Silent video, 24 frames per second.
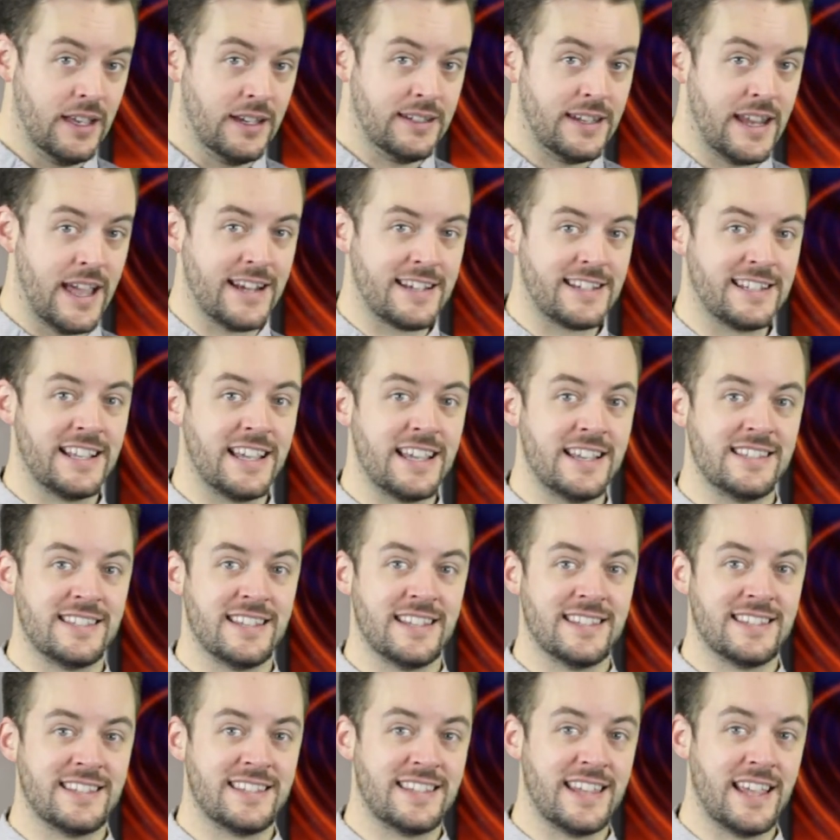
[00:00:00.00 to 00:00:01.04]

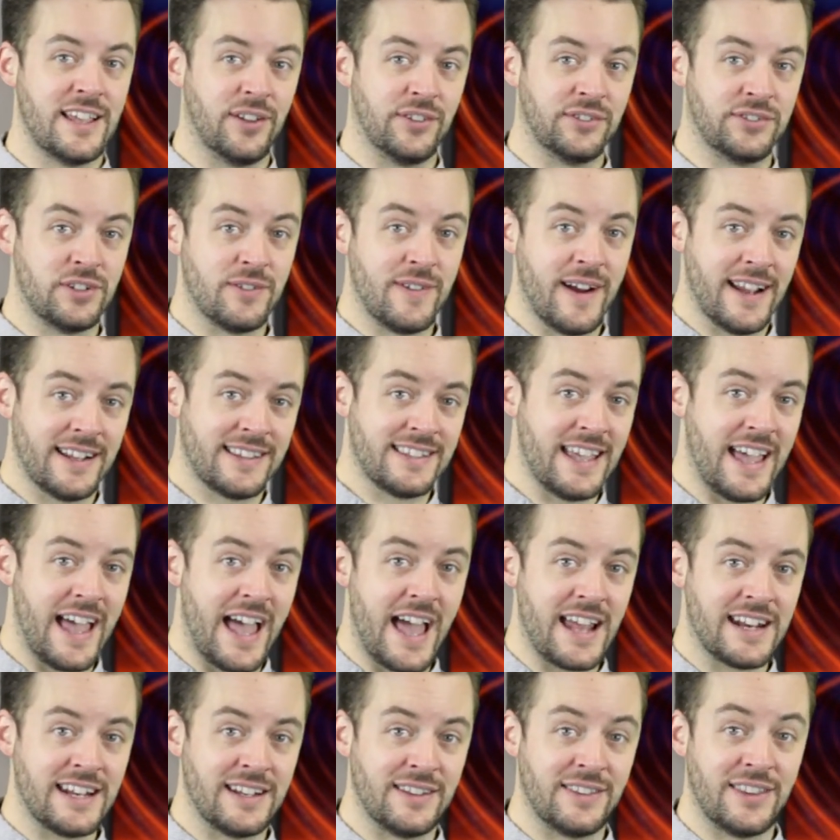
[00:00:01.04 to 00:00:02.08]
Nestlé's sales director
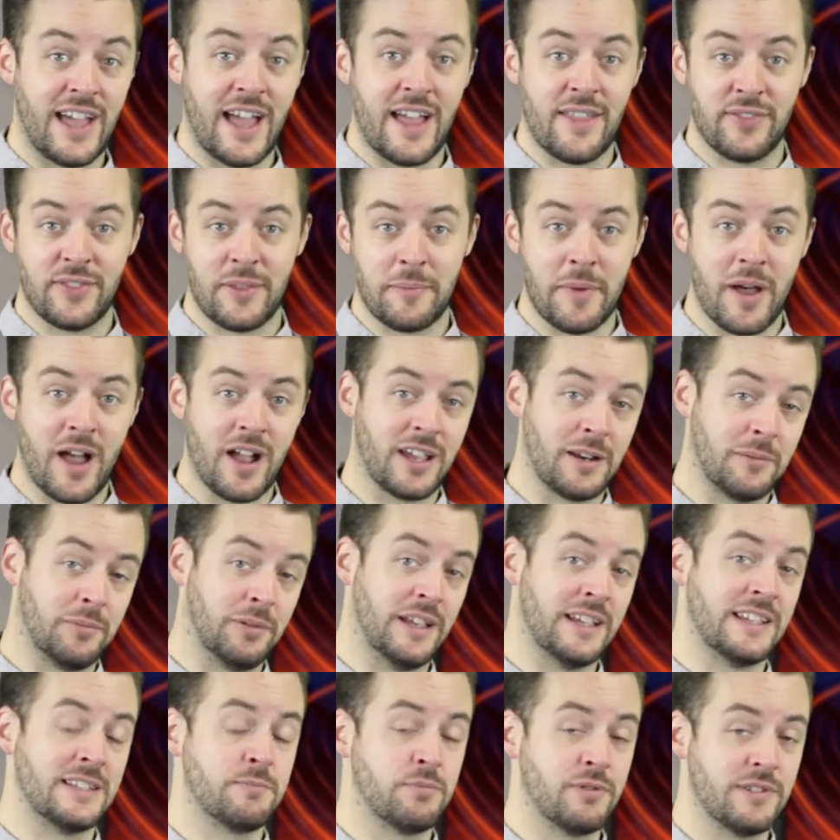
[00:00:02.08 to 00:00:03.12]
added that the
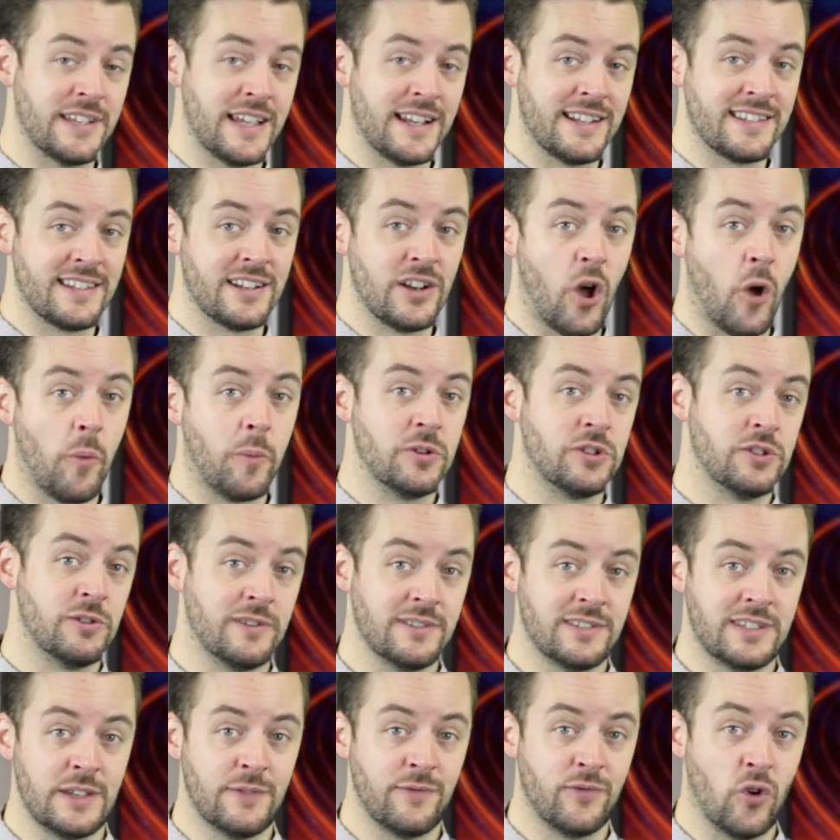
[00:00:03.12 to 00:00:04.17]
marketplace presents an
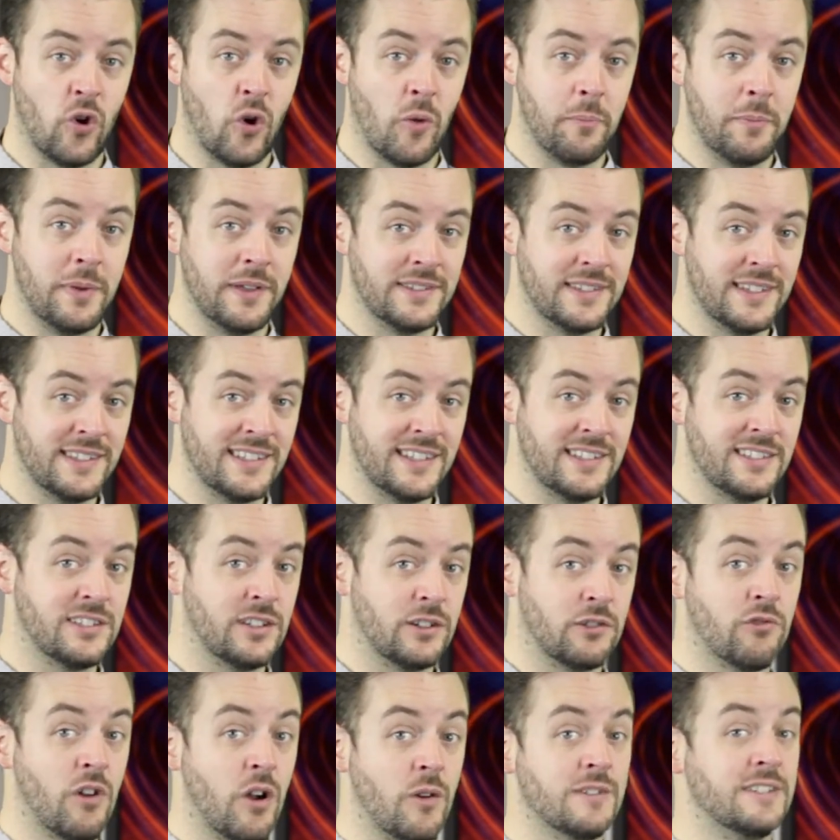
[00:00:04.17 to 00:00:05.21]
opportunity for businesses
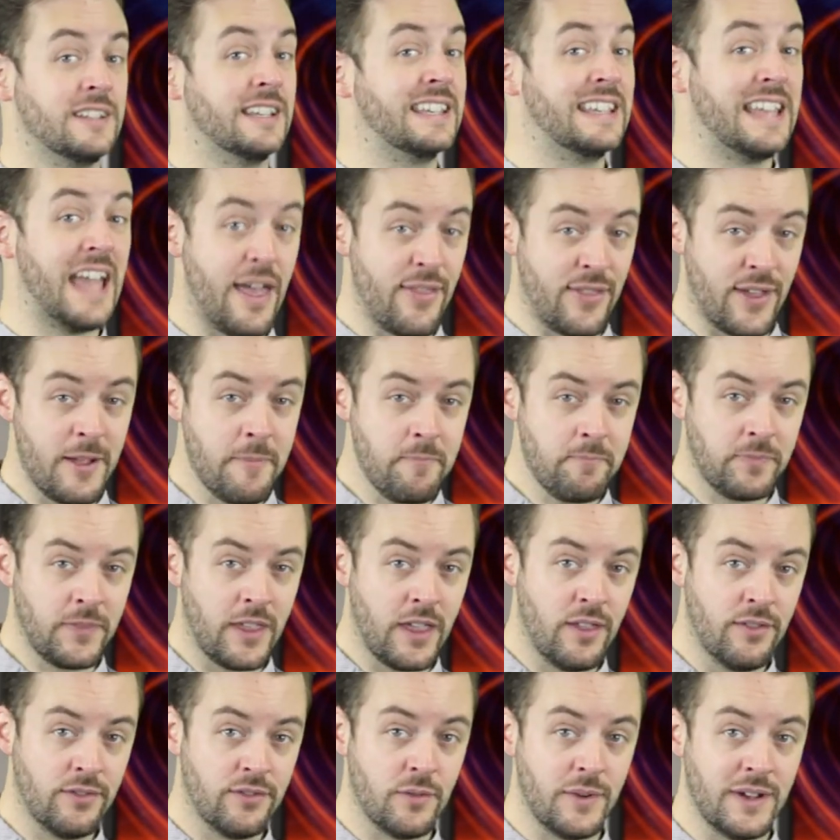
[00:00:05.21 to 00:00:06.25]
to grow together
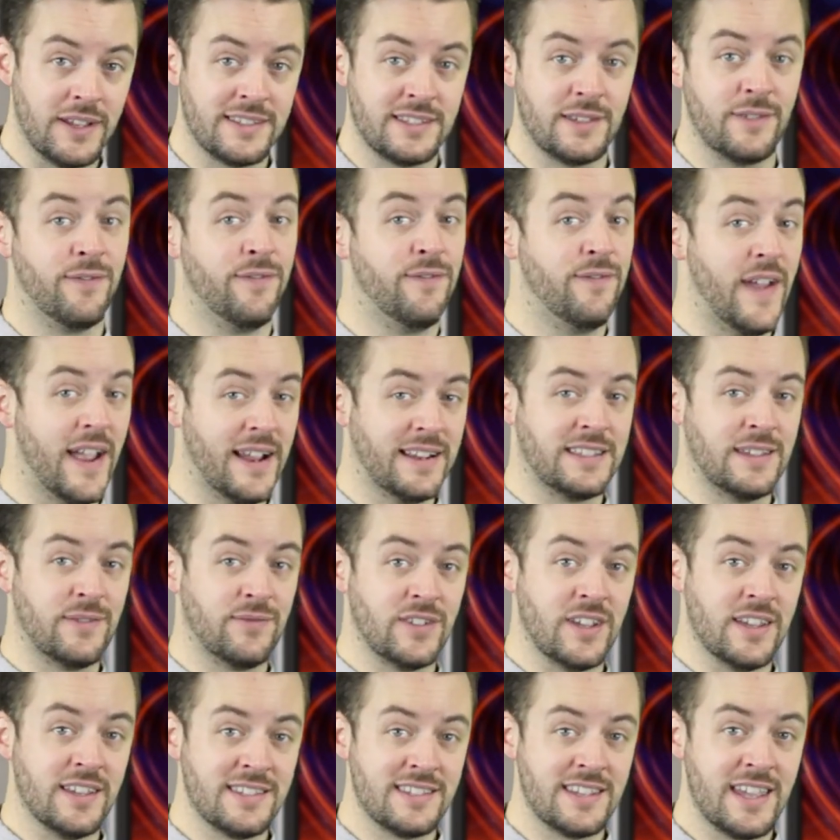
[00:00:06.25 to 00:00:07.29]
through its
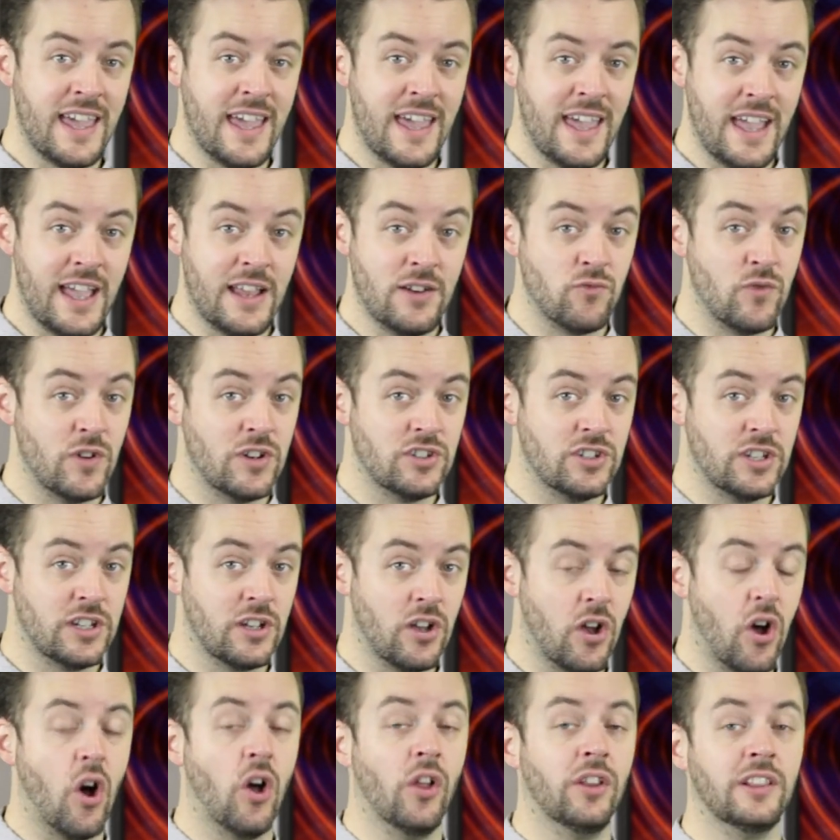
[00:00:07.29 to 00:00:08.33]
effectiveness in
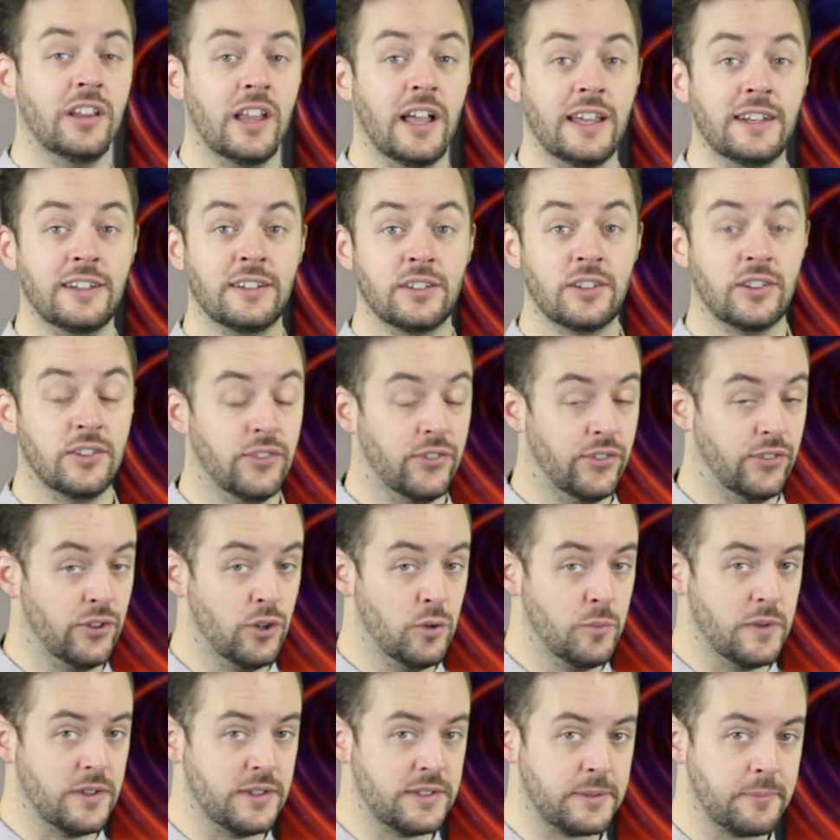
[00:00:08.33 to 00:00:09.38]
reaching online
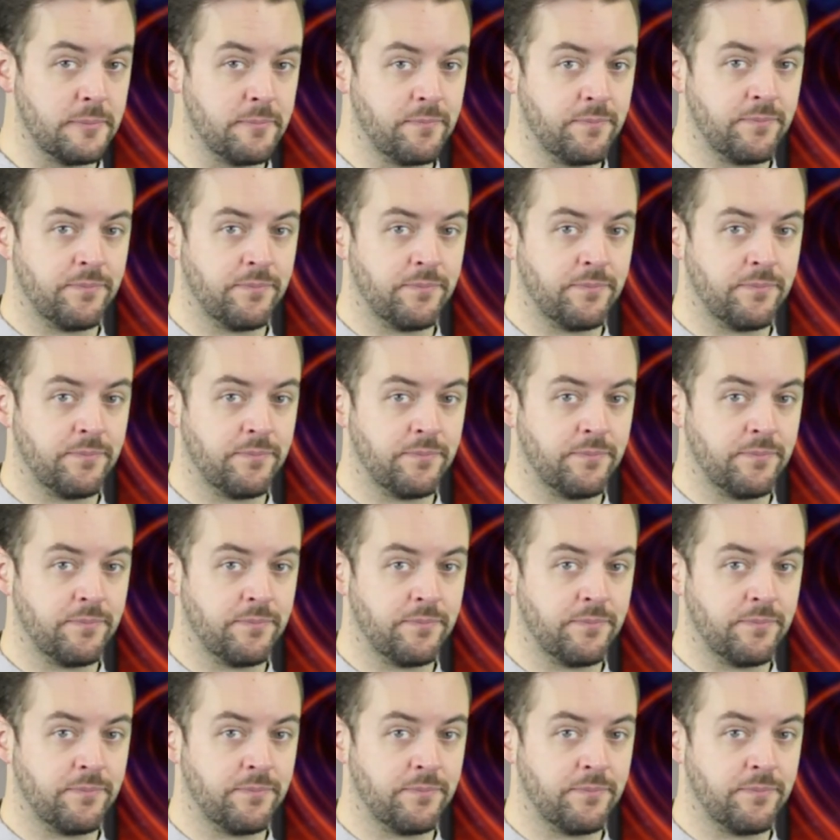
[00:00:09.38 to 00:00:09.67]
consumers.